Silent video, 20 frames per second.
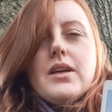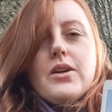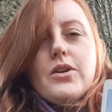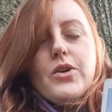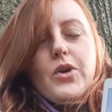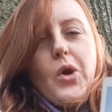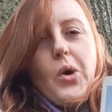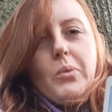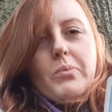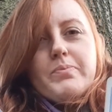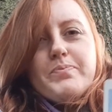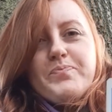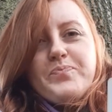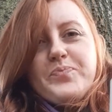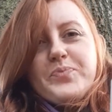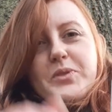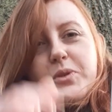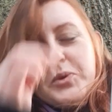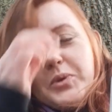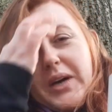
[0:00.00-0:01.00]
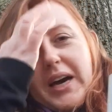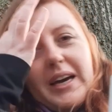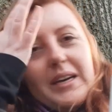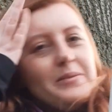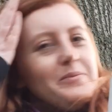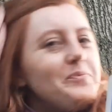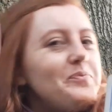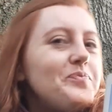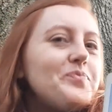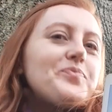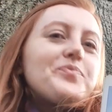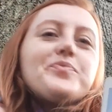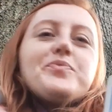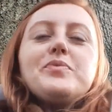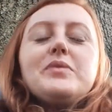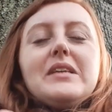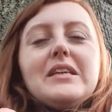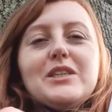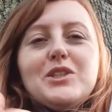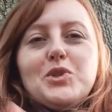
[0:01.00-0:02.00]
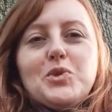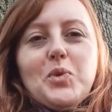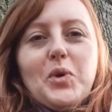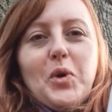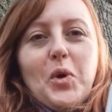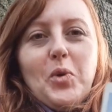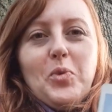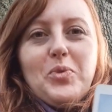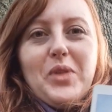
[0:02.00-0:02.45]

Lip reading: No. Okay. So I hope